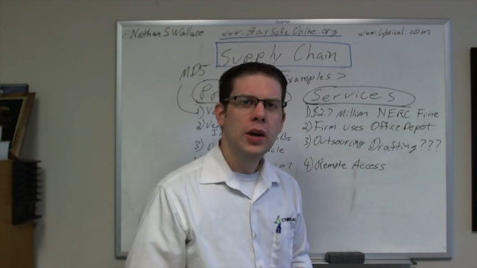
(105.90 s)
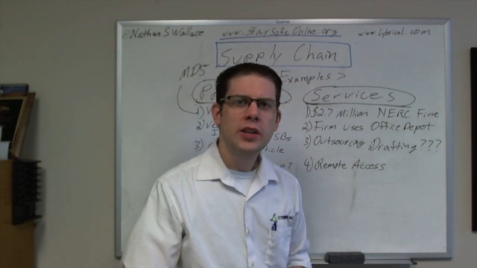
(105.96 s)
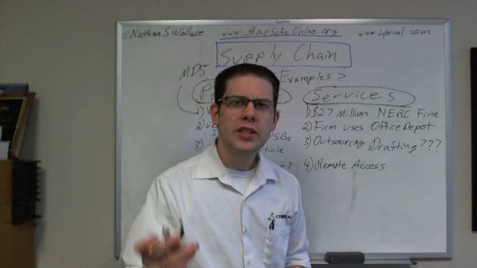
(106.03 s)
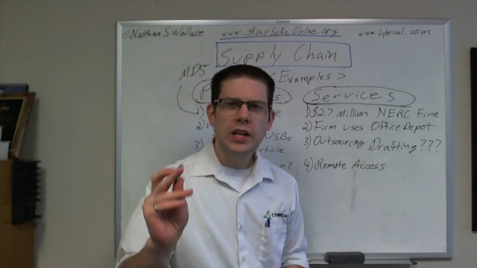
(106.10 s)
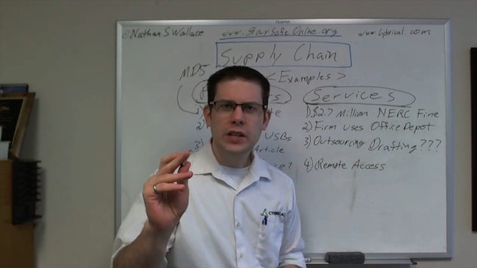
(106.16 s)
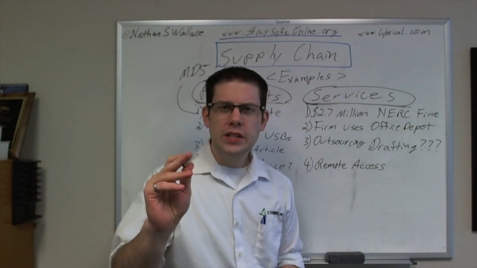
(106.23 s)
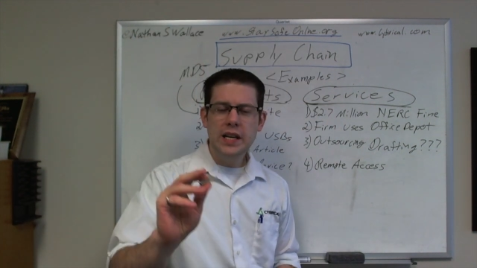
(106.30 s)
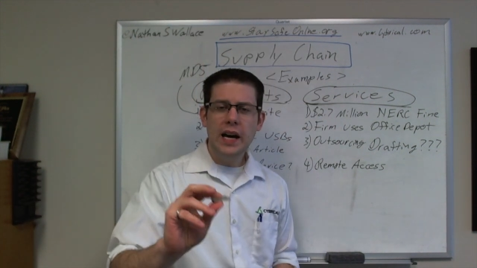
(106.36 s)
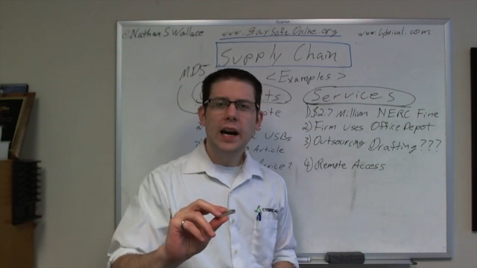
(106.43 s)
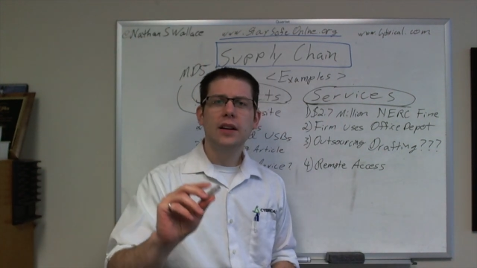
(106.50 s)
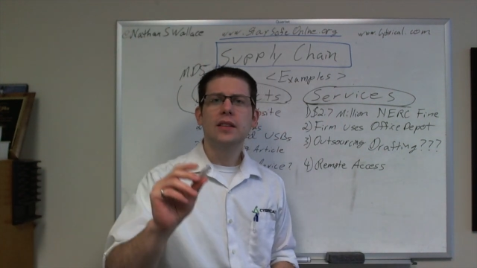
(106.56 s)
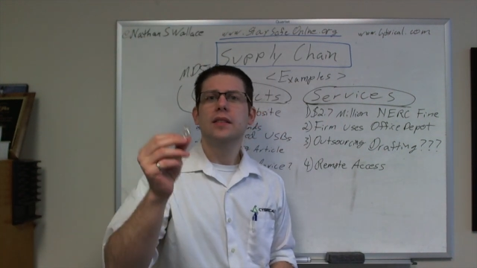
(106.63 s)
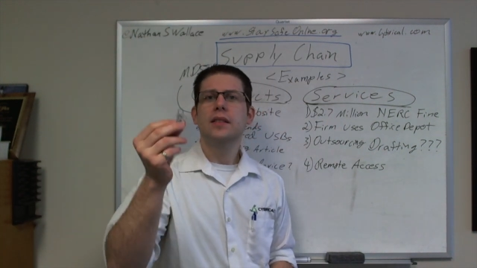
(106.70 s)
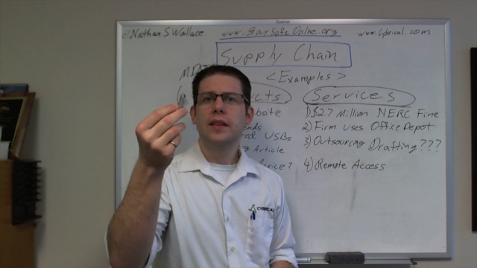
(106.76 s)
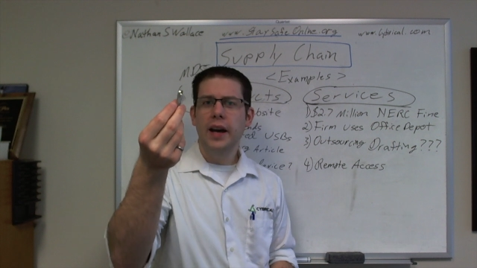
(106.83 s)
Turns
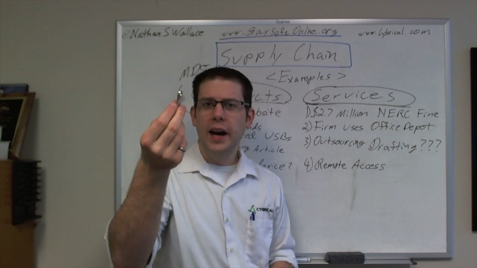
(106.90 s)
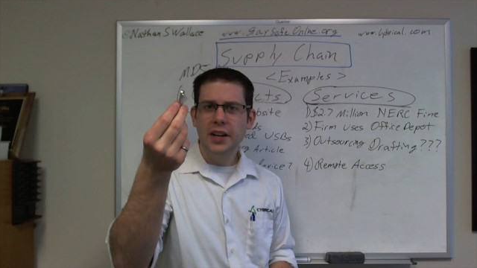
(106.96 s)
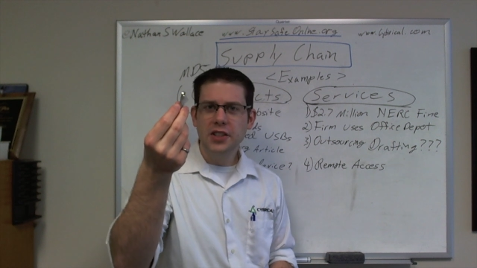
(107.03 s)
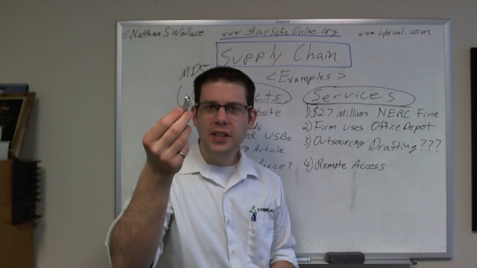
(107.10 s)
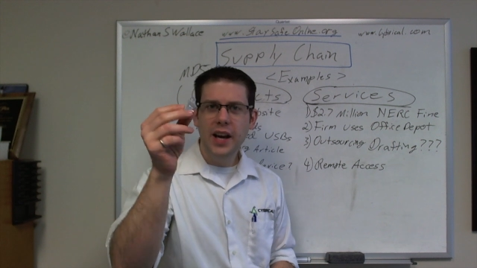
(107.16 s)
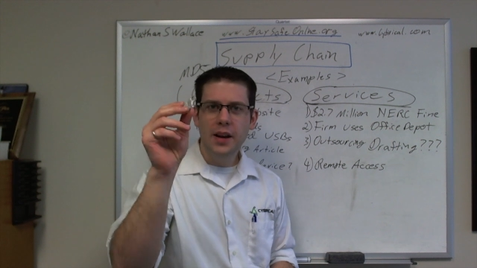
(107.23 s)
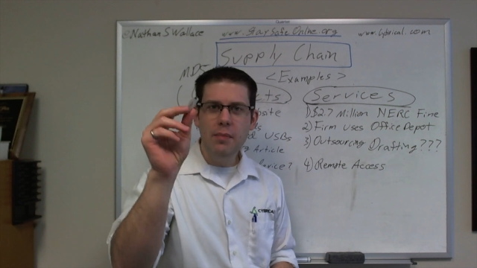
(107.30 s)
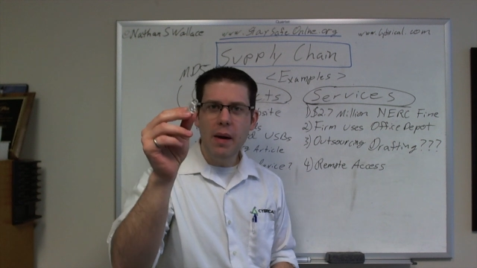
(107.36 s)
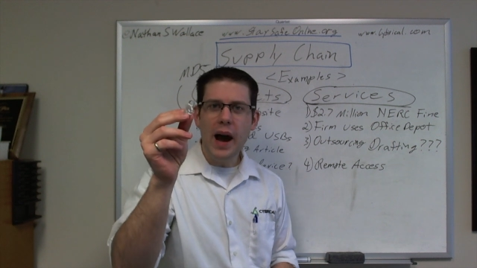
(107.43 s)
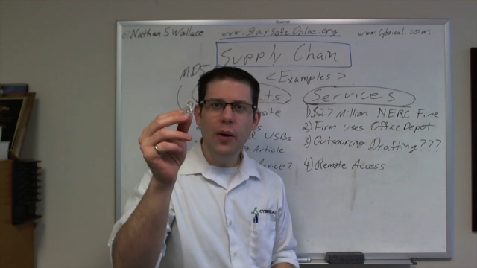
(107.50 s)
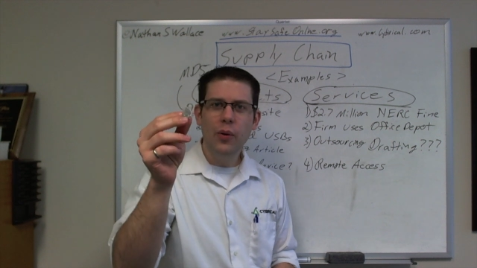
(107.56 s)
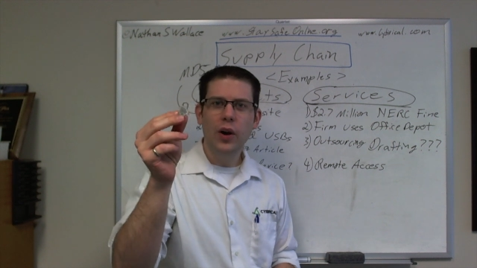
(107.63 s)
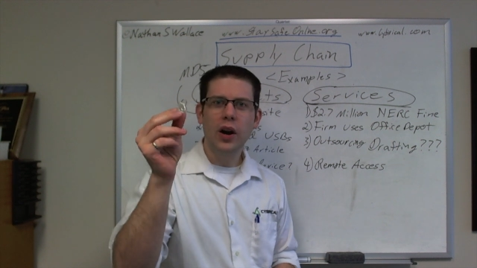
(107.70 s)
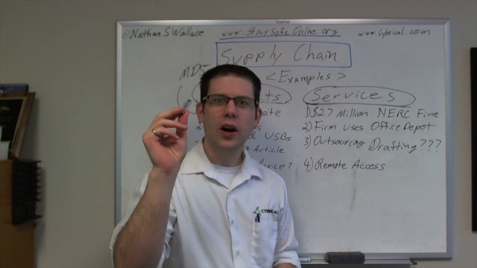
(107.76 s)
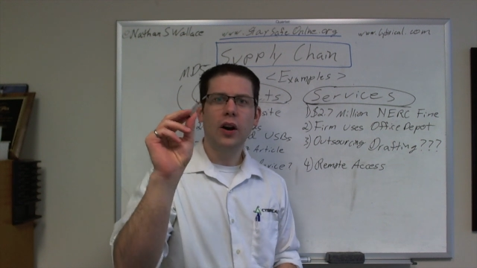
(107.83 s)
out they actually had
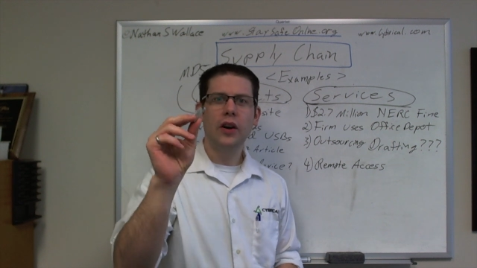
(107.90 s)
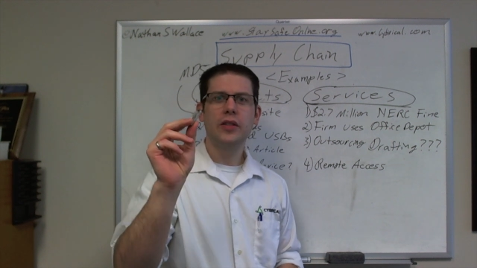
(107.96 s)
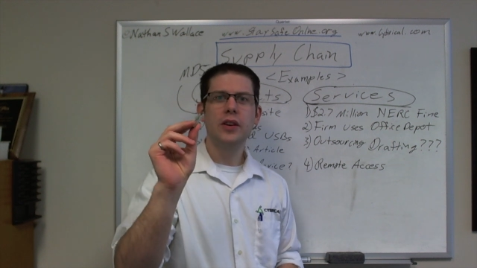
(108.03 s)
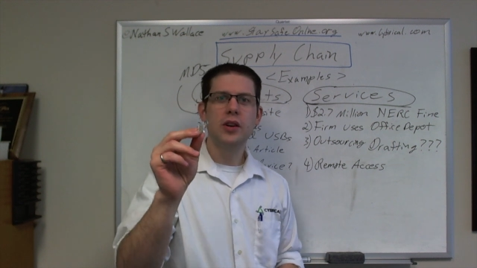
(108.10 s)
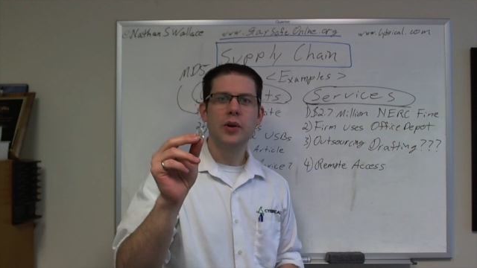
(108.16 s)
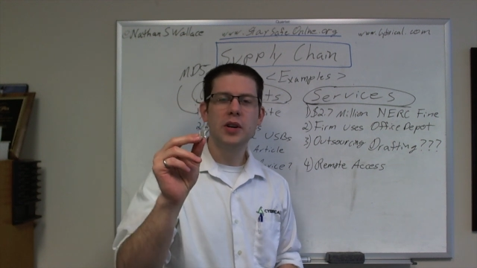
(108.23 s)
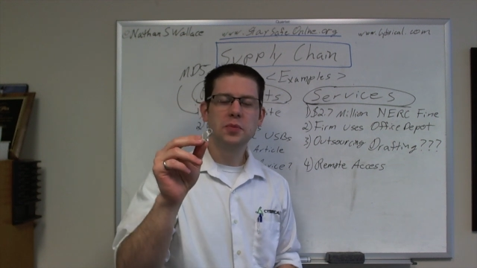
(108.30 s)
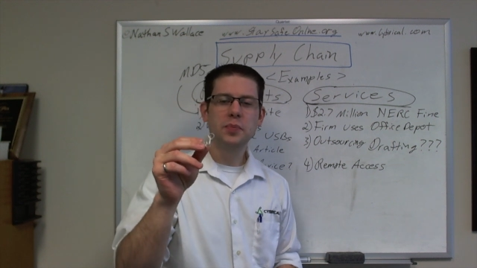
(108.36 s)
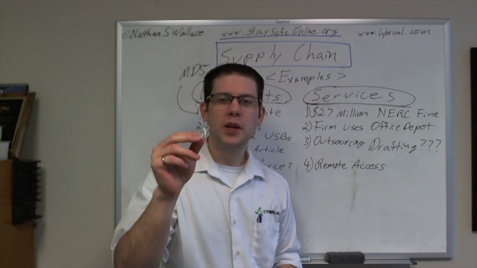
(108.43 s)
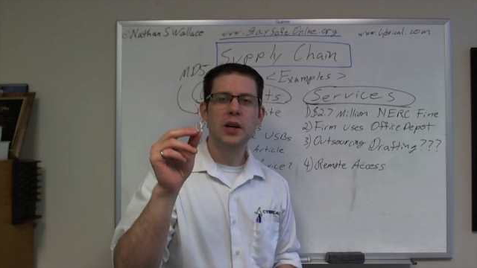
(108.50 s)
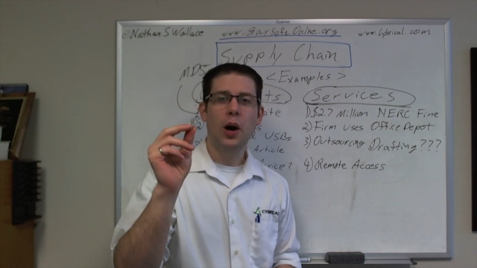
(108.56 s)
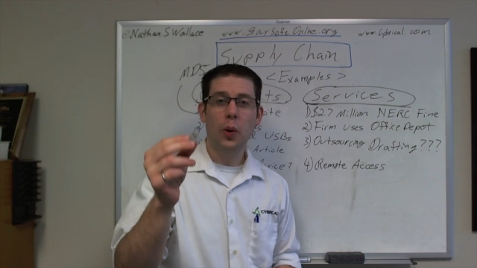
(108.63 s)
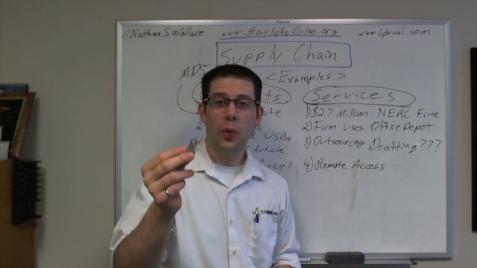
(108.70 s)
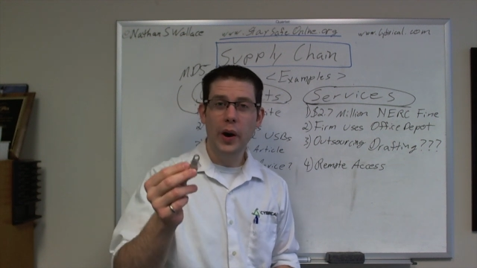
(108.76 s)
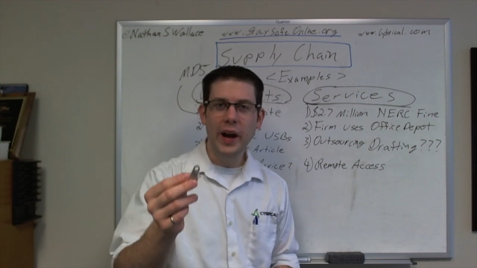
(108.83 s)
malware on the USB
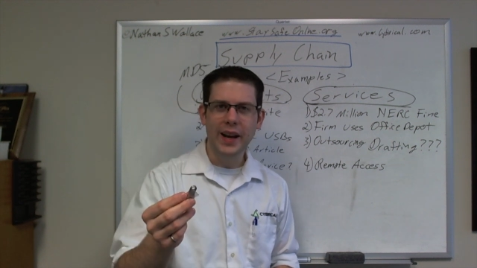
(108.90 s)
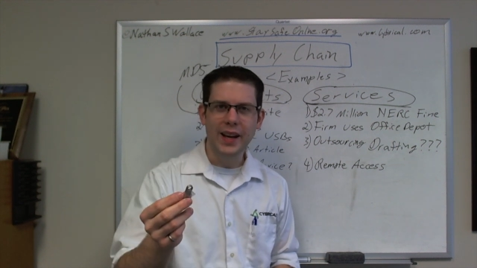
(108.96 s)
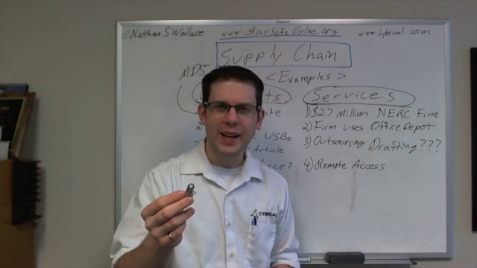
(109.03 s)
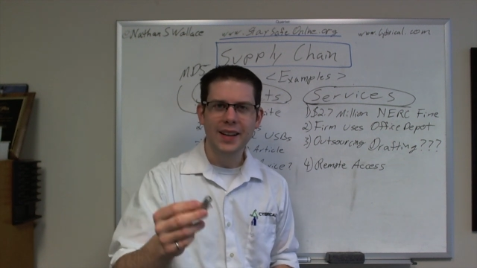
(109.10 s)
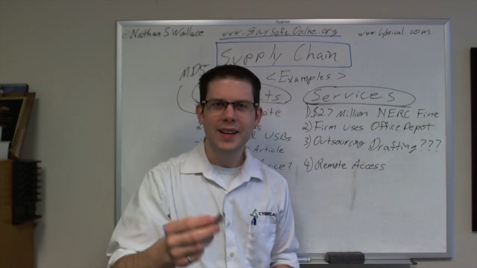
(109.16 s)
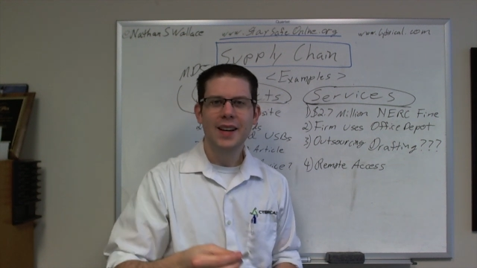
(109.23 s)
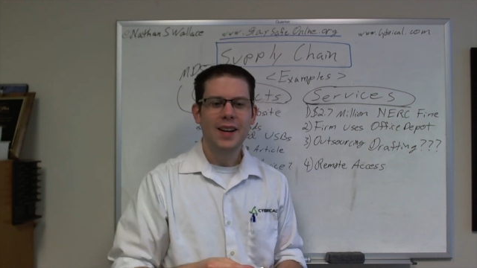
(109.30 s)
already.